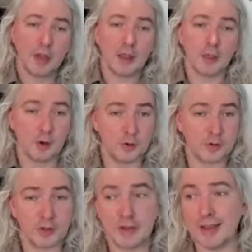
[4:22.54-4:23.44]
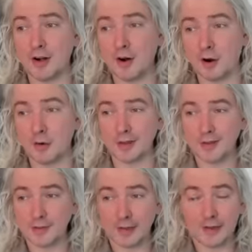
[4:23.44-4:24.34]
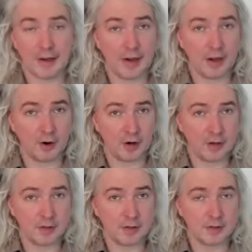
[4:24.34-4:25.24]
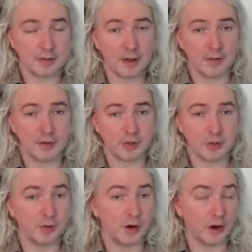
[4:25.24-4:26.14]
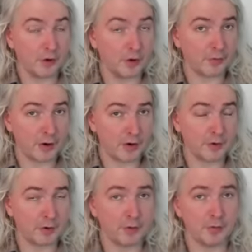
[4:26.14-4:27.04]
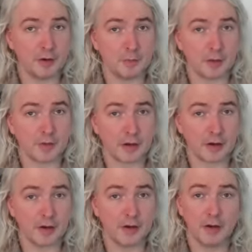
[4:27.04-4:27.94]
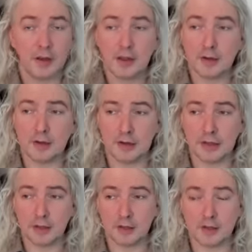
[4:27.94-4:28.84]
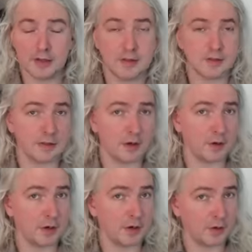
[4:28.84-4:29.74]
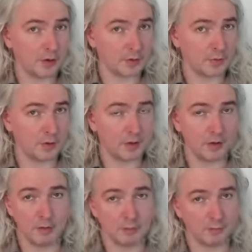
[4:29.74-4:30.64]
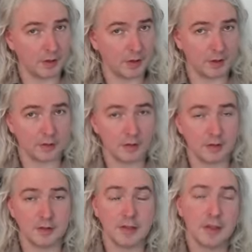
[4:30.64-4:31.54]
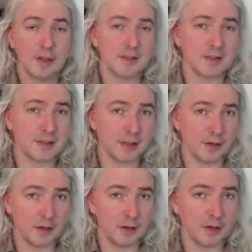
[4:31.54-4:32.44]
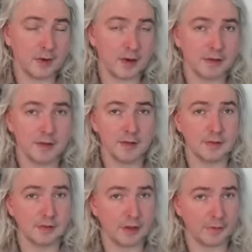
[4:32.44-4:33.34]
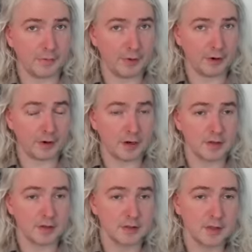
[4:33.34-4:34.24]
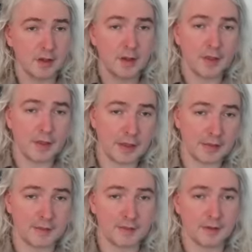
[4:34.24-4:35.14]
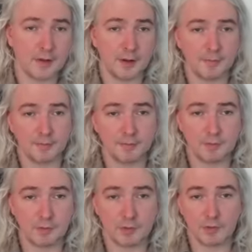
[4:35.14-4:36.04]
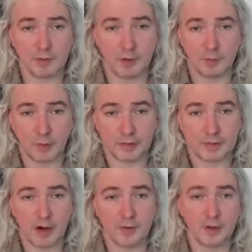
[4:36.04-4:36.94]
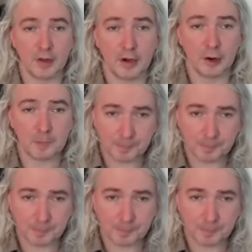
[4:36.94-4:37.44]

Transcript: And those again are things like air guns uh, that shoot under 500 feet per second, nail guns and other industrial uh, things, signaling devices like flare guns. That's um, sort of what's covered there.